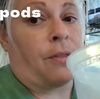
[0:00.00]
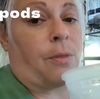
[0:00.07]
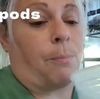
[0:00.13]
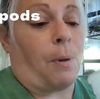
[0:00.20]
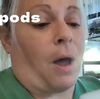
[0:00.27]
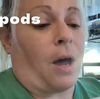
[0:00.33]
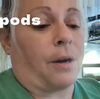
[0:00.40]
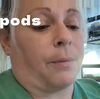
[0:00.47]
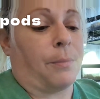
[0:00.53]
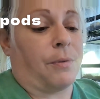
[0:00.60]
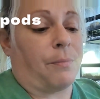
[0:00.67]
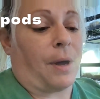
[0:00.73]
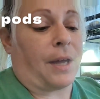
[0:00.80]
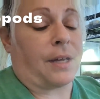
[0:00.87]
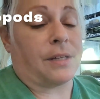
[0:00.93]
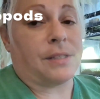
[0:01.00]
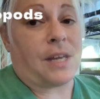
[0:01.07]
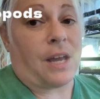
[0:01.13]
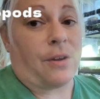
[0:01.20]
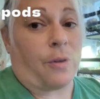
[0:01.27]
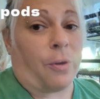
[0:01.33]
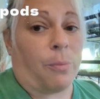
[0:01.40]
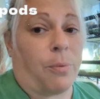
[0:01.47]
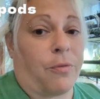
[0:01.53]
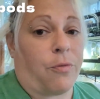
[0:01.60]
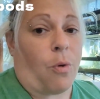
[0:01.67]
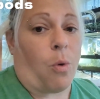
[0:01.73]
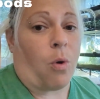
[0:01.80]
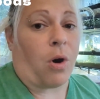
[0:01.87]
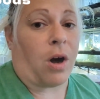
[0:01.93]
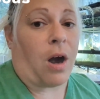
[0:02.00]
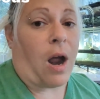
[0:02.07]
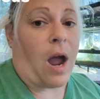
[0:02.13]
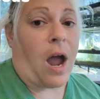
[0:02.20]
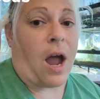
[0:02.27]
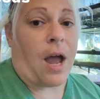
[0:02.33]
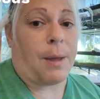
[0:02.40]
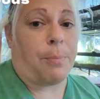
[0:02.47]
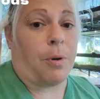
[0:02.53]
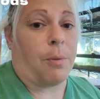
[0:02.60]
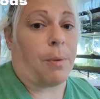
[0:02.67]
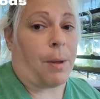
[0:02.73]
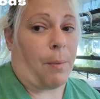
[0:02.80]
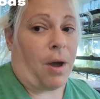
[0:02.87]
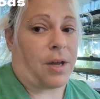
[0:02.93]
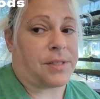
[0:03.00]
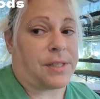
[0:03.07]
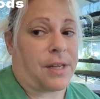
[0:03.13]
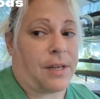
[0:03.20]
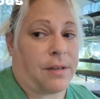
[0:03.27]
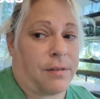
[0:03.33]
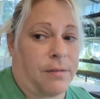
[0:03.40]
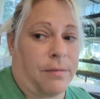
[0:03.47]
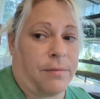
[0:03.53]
the bottom of my container before I put my moss in.